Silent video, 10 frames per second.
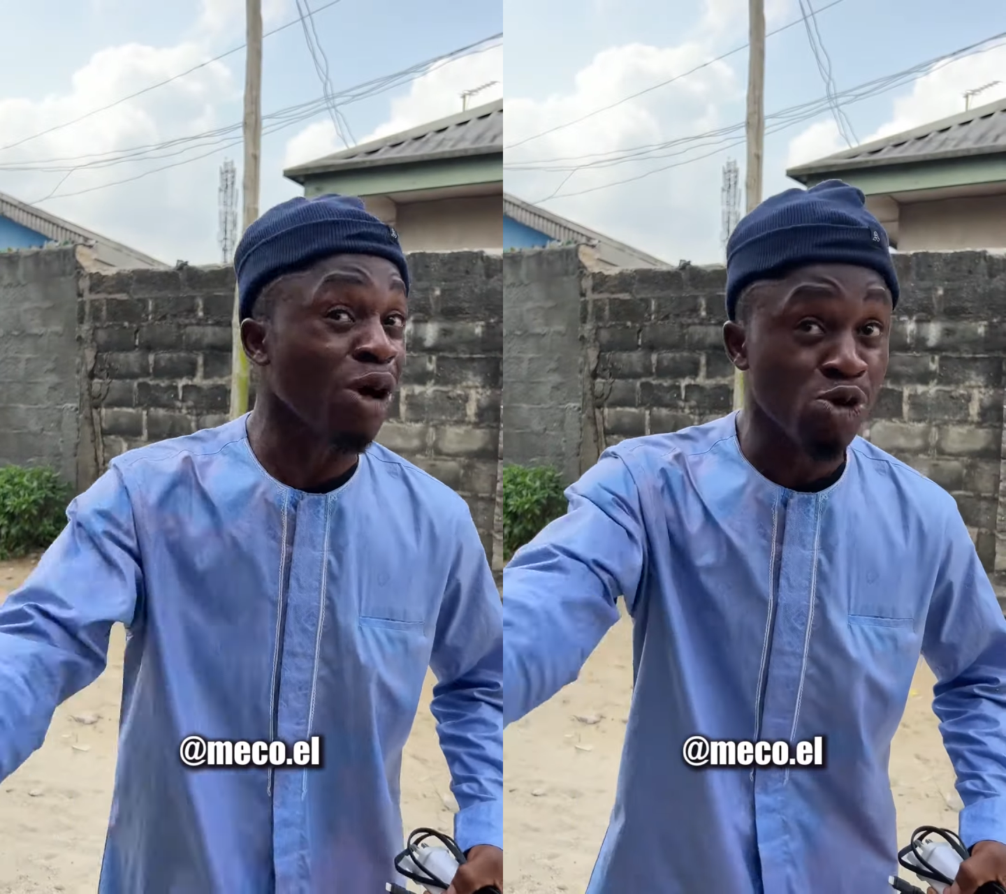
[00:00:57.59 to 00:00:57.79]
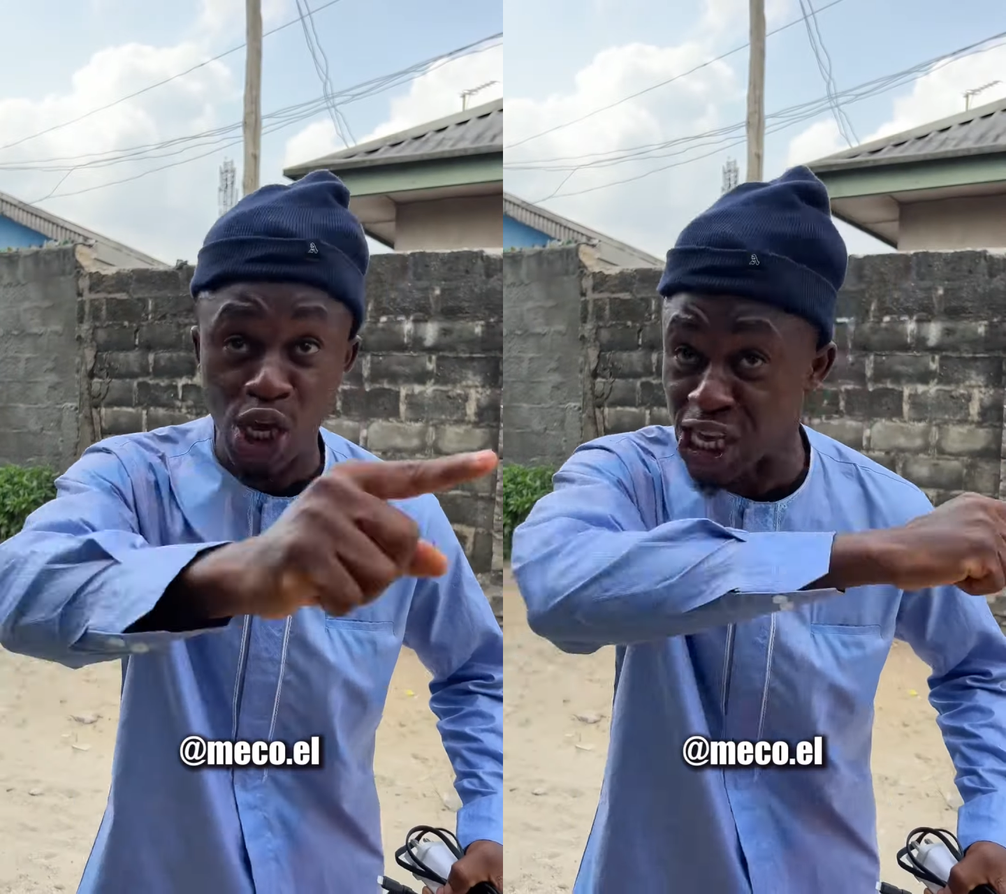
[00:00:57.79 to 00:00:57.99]
we
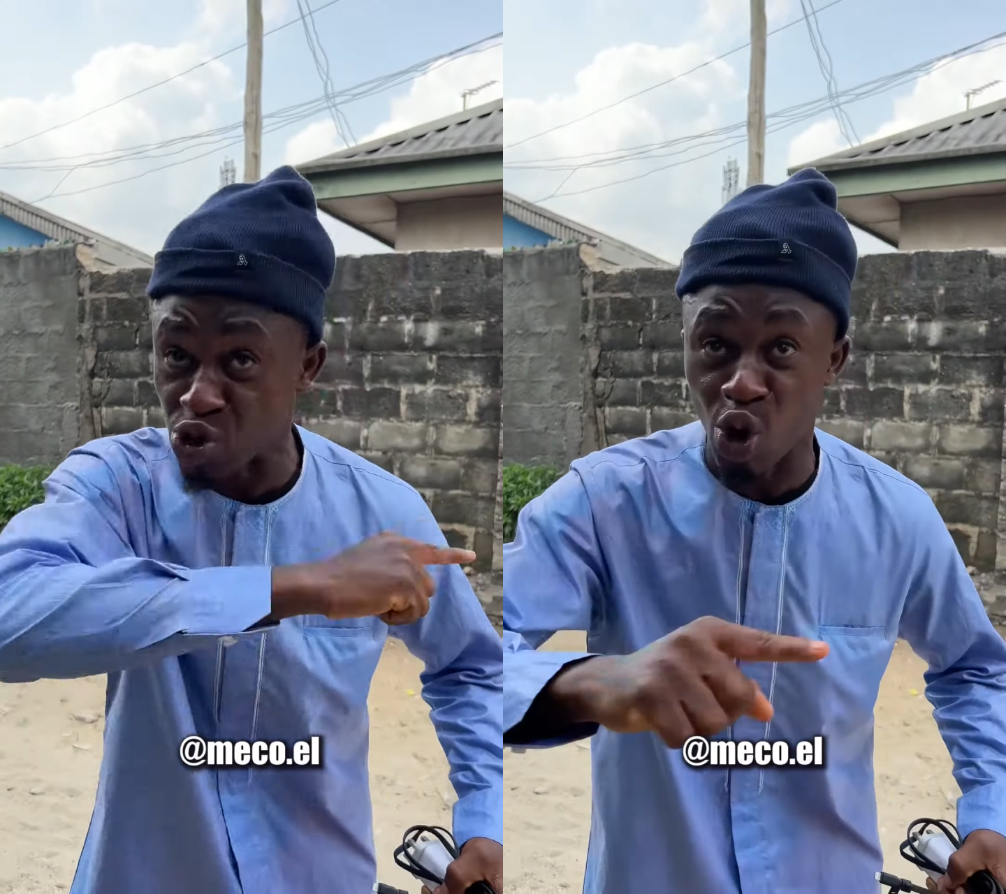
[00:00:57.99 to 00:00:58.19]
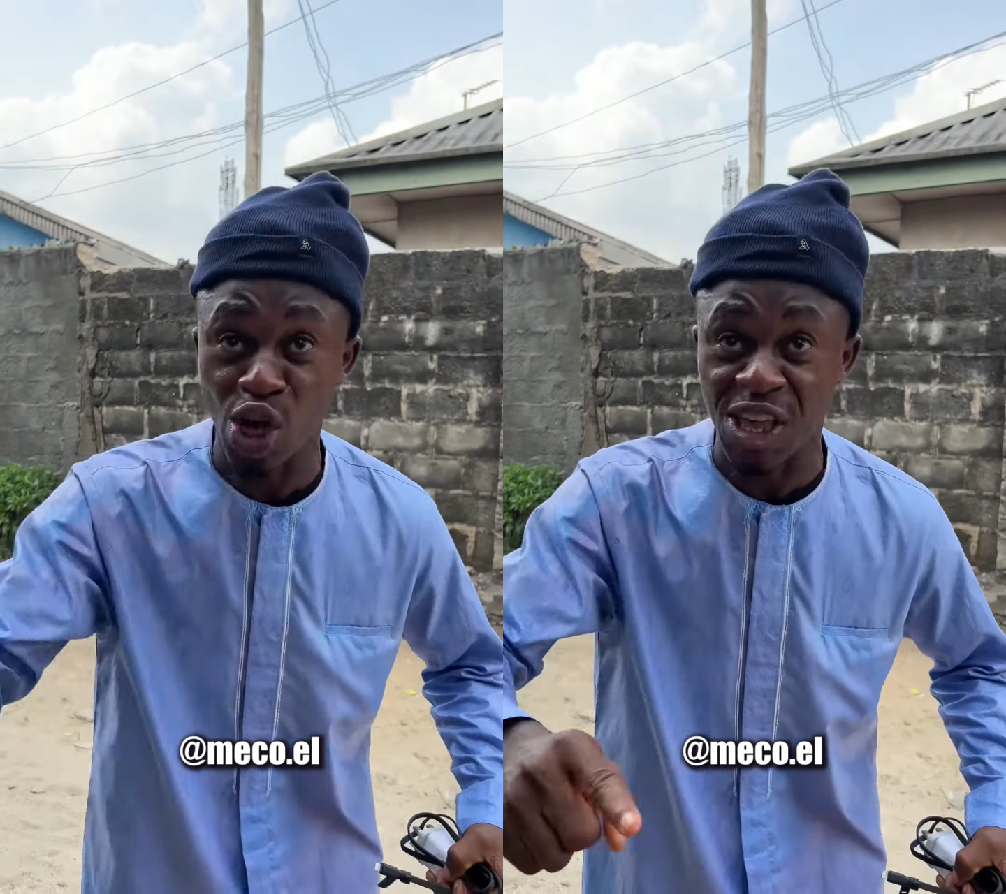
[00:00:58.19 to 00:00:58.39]
have just
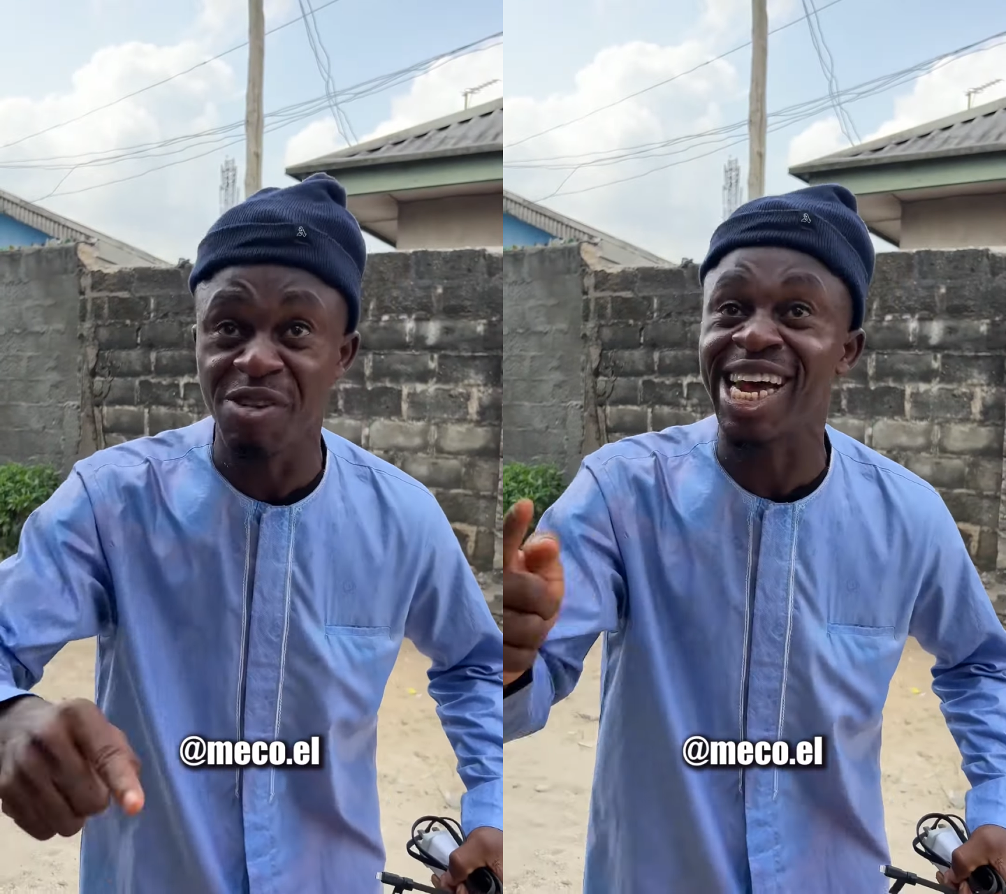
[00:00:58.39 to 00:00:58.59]
settled all those things,